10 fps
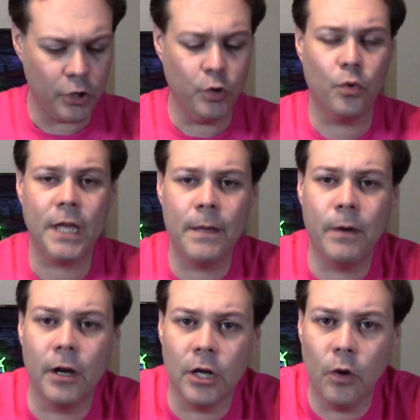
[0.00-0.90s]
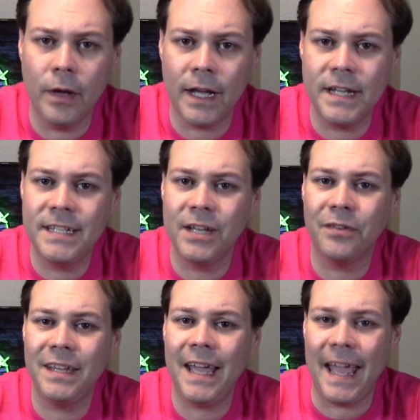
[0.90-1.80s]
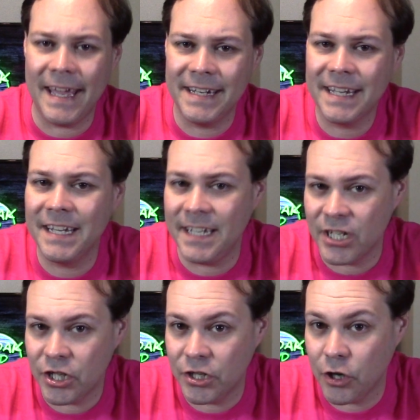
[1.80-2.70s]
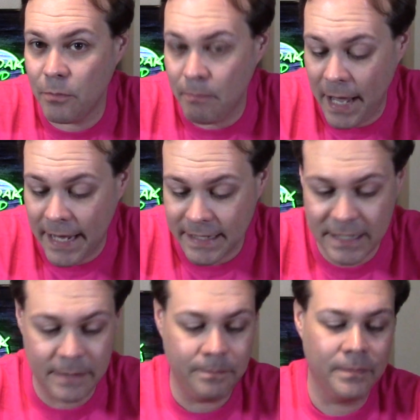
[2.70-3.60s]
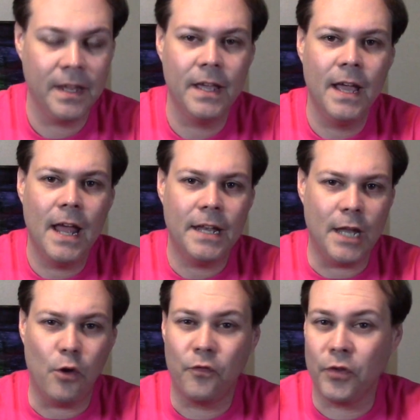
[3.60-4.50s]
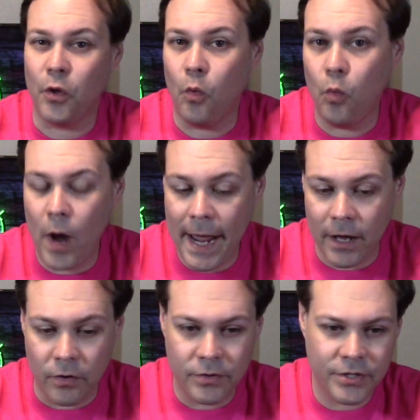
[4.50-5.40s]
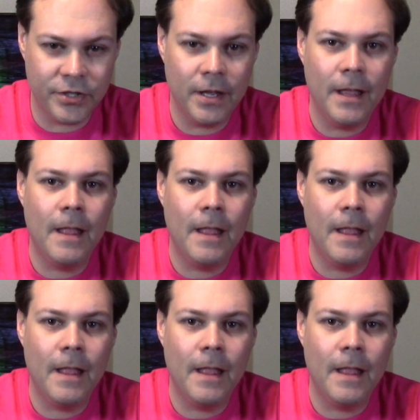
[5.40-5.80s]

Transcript: You will keep on going until the end conditions are met. Now for the whales